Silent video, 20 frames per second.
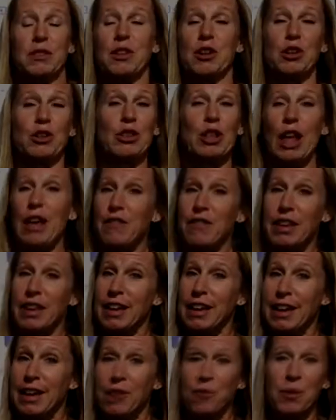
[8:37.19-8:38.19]
They're
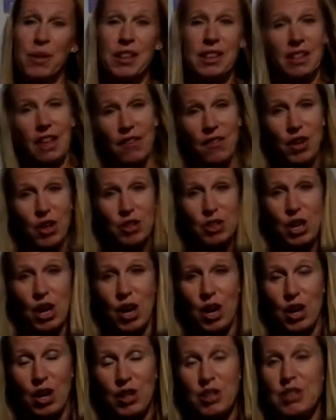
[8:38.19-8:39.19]
loving and we love our
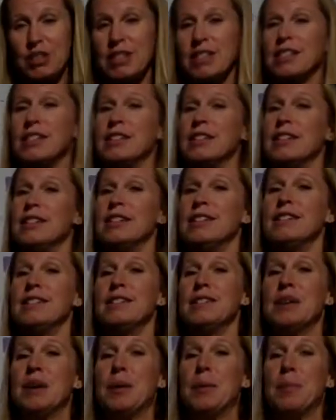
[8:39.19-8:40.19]
dogs,
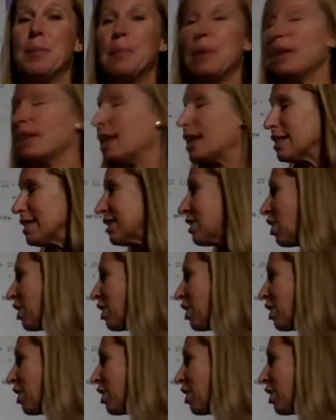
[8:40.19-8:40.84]
but that's